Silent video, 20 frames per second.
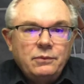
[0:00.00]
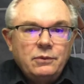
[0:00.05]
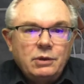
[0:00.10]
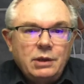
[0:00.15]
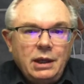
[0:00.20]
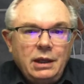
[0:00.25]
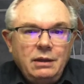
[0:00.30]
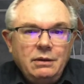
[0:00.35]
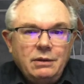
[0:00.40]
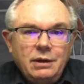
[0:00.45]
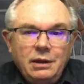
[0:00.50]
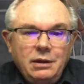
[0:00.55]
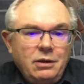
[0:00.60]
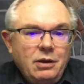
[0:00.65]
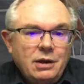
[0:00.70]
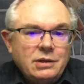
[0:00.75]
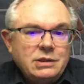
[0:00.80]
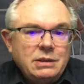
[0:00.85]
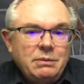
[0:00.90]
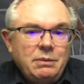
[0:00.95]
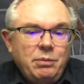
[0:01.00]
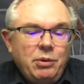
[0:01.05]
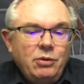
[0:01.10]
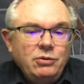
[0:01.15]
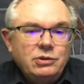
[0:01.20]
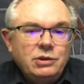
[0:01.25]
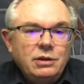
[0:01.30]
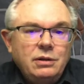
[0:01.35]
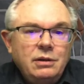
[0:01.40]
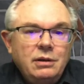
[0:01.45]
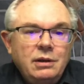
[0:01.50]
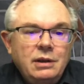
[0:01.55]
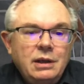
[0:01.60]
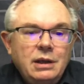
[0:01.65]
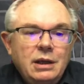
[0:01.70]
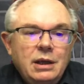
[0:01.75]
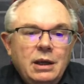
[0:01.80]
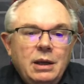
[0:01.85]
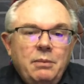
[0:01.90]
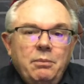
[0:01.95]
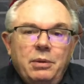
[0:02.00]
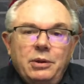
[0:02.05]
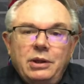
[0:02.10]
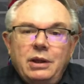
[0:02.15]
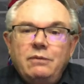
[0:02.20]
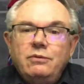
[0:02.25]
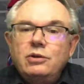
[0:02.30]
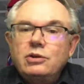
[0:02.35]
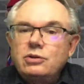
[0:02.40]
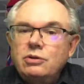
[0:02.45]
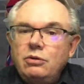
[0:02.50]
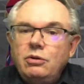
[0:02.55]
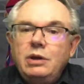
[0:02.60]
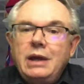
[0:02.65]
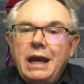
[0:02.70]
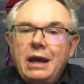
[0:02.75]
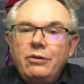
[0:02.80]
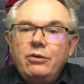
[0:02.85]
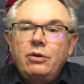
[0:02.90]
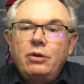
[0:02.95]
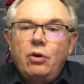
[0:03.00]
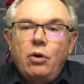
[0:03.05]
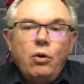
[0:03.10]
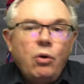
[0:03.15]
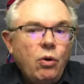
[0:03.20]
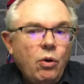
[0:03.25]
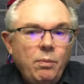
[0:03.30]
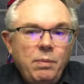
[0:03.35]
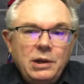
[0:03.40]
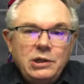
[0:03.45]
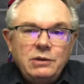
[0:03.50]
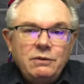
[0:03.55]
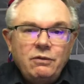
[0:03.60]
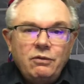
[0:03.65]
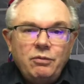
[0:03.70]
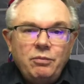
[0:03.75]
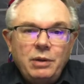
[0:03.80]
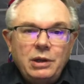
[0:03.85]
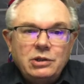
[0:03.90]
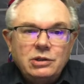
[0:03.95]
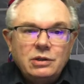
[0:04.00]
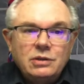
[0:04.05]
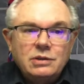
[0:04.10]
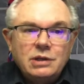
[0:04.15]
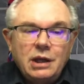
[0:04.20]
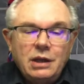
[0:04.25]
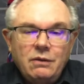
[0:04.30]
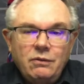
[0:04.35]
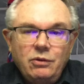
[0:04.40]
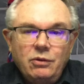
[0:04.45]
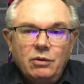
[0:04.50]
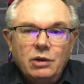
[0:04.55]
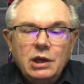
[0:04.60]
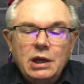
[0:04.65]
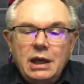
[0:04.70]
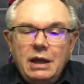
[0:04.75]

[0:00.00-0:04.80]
Okay? It didn't cost them to post it, but they've just gathered a whole bunch of information inside of you.